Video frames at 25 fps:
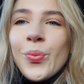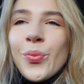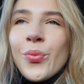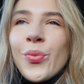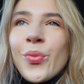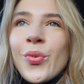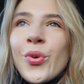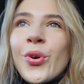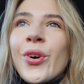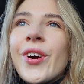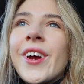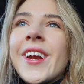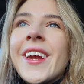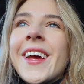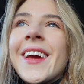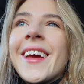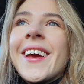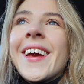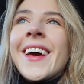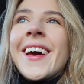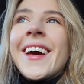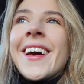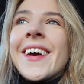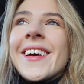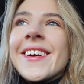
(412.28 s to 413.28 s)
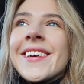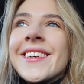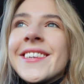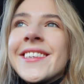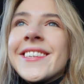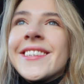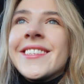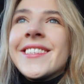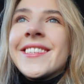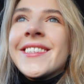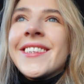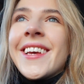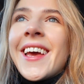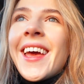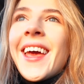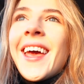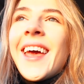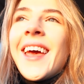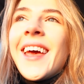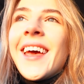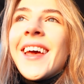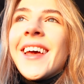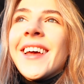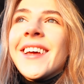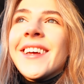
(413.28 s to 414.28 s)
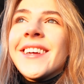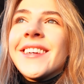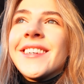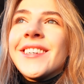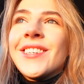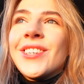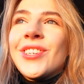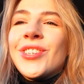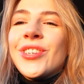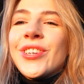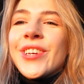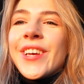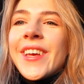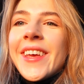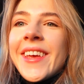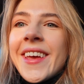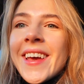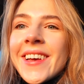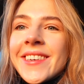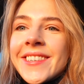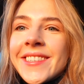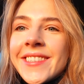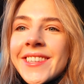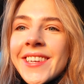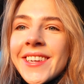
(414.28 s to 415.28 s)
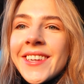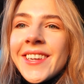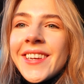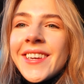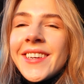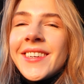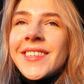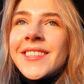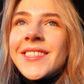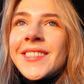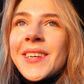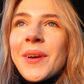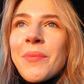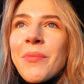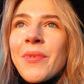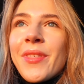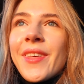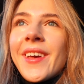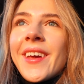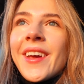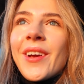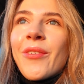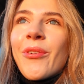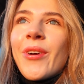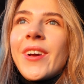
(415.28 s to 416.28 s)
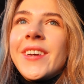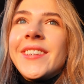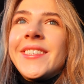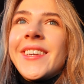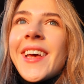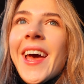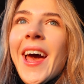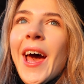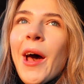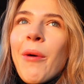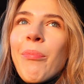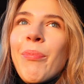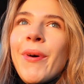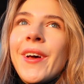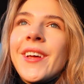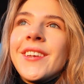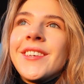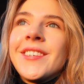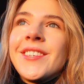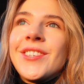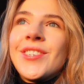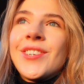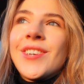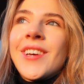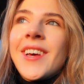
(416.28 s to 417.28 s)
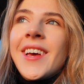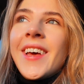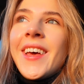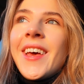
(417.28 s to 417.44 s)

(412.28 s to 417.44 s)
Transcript: Morning guys, and yesterday something crazy happened.